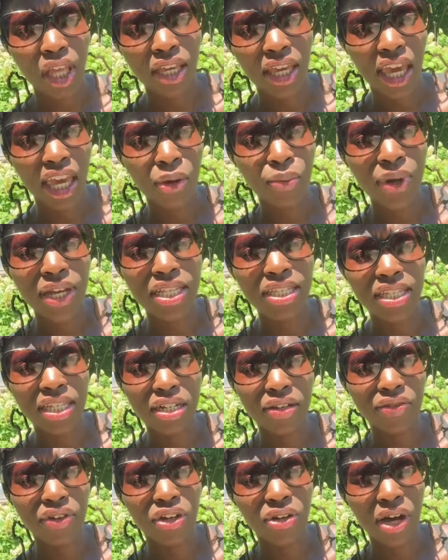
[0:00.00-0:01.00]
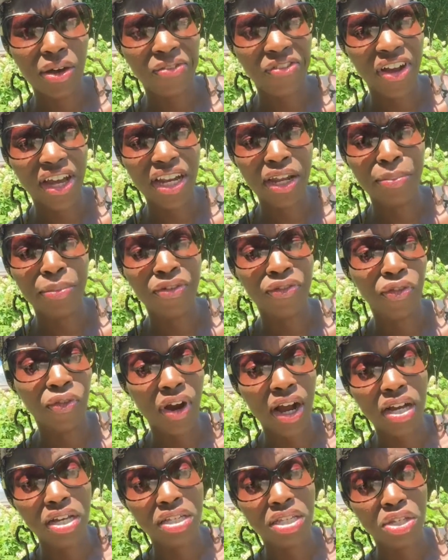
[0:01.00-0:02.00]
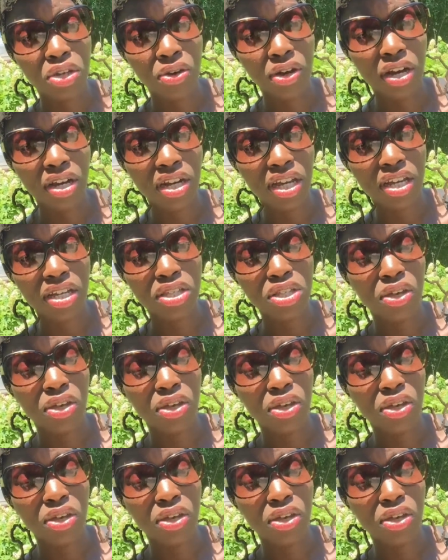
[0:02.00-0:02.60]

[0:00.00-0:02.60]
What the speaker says: Gateway Zero. I read it before I started